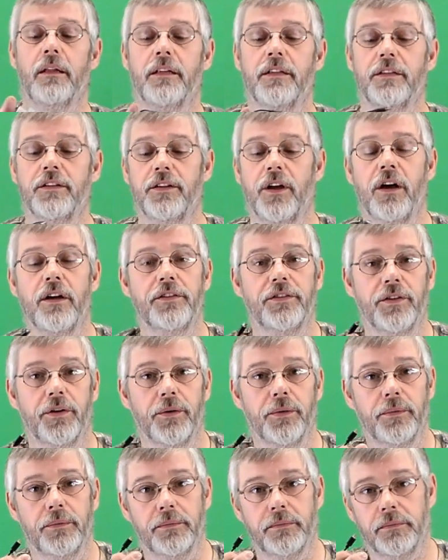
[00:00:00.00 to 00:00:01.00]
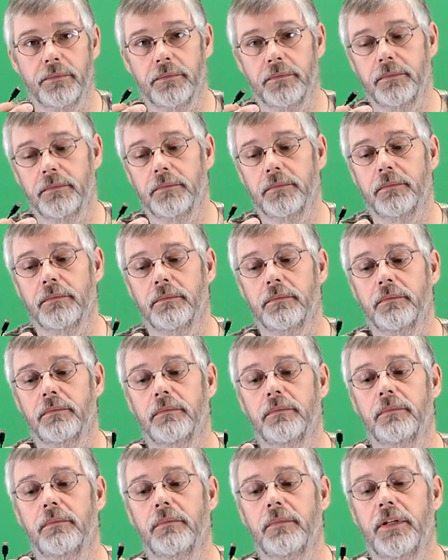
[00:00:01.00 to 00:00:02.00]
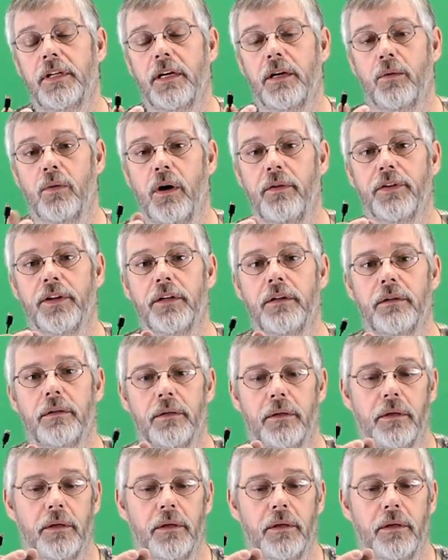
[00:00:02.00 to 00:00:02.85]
This is also the equivalent